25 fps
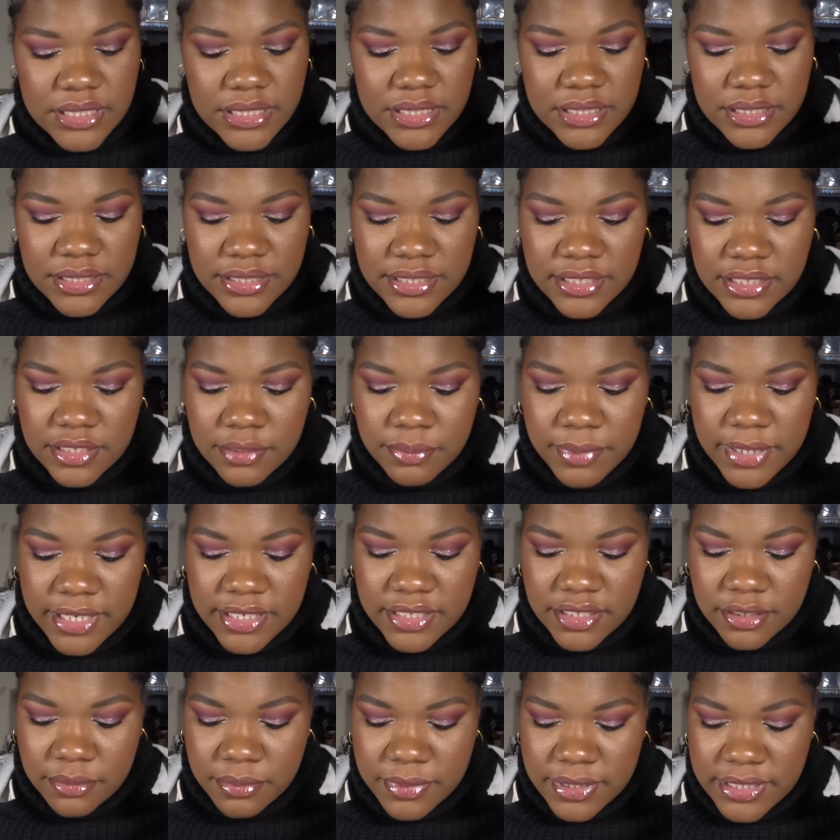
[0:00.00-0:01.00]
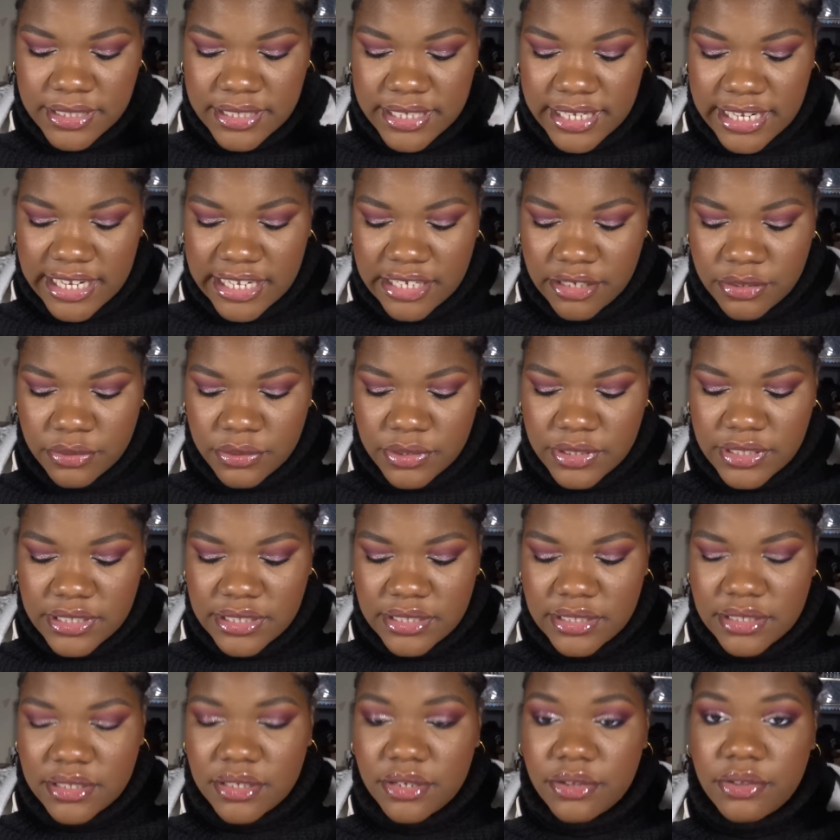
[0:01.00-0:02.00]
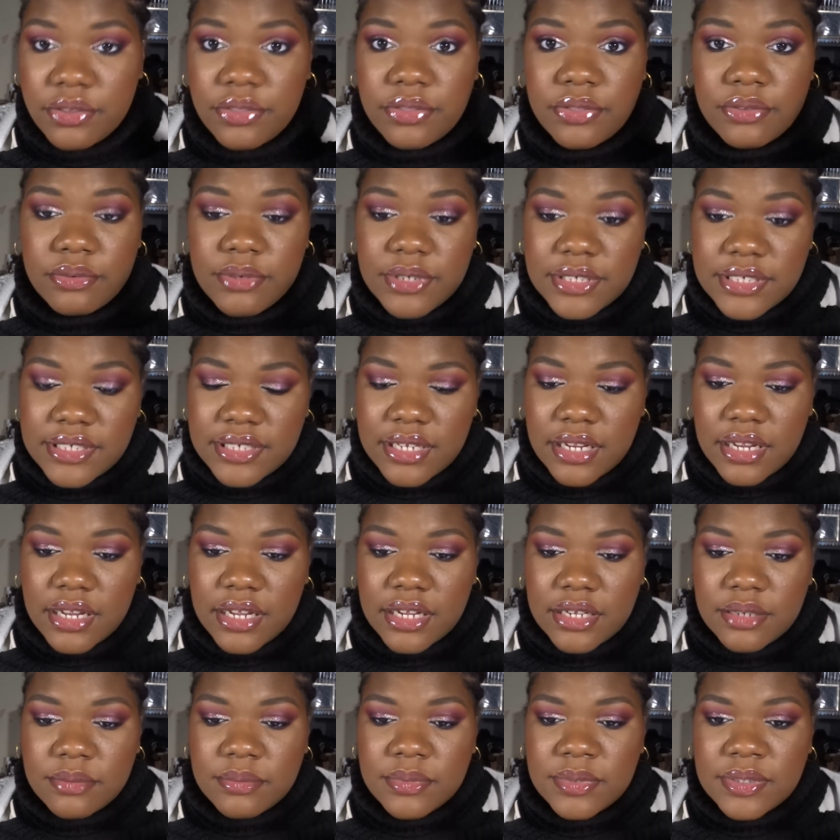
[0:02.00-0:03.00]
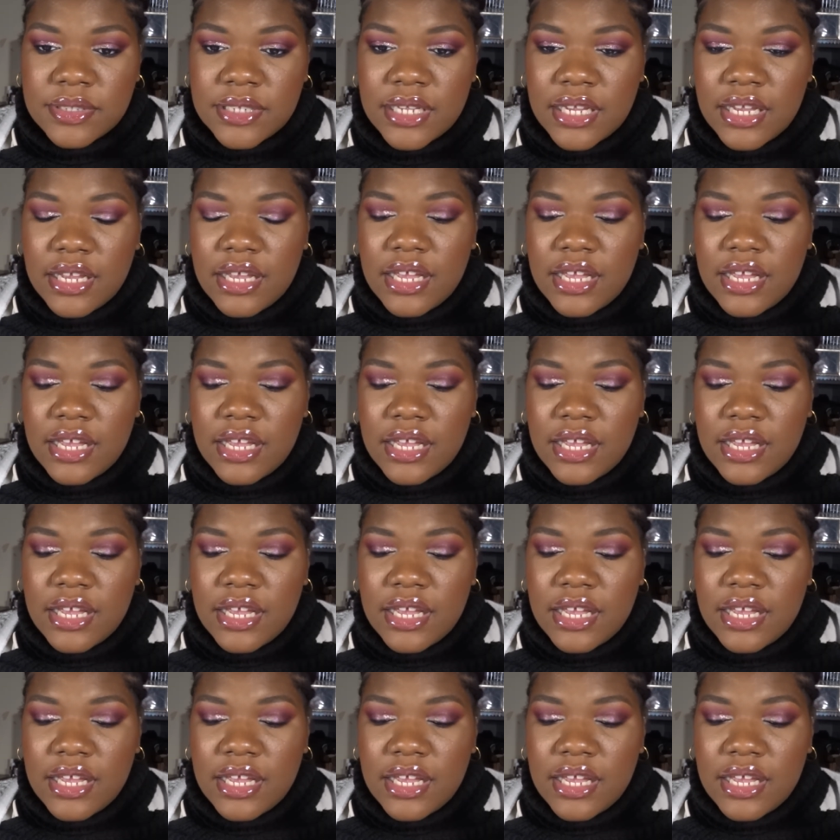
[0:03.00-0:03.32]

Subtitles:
Since my last update, I used it 3 times.